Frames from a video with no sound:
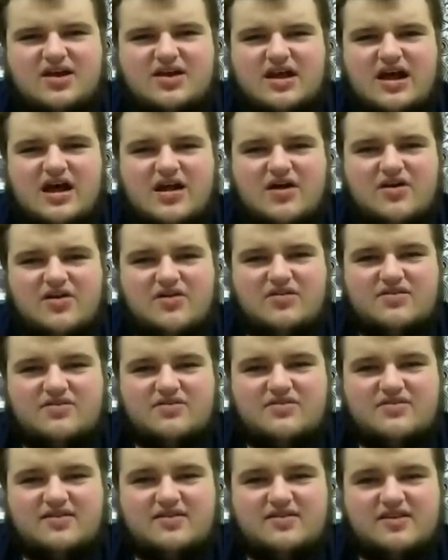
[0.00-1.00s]
Now,
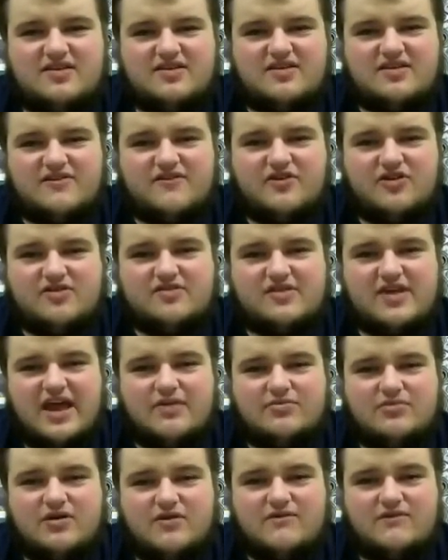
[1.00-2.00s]
since this is the first
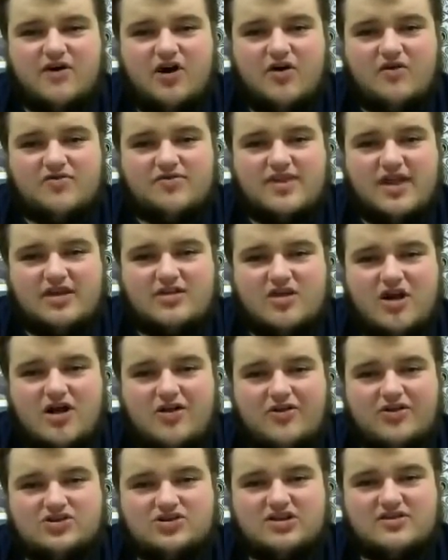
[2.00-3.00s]
game that involves
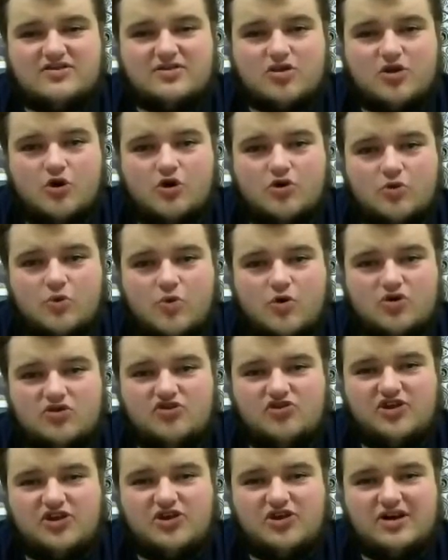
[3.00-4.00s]
technologies in the Total War
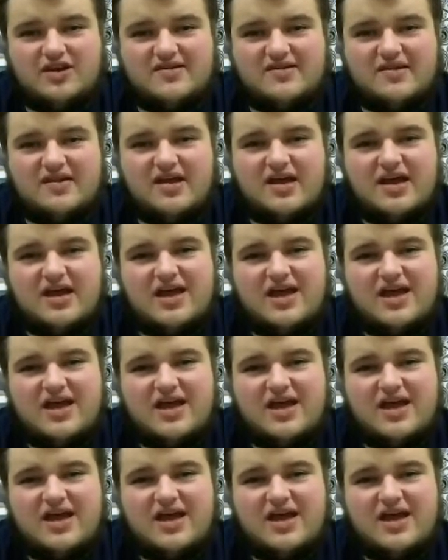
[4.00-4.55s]
series,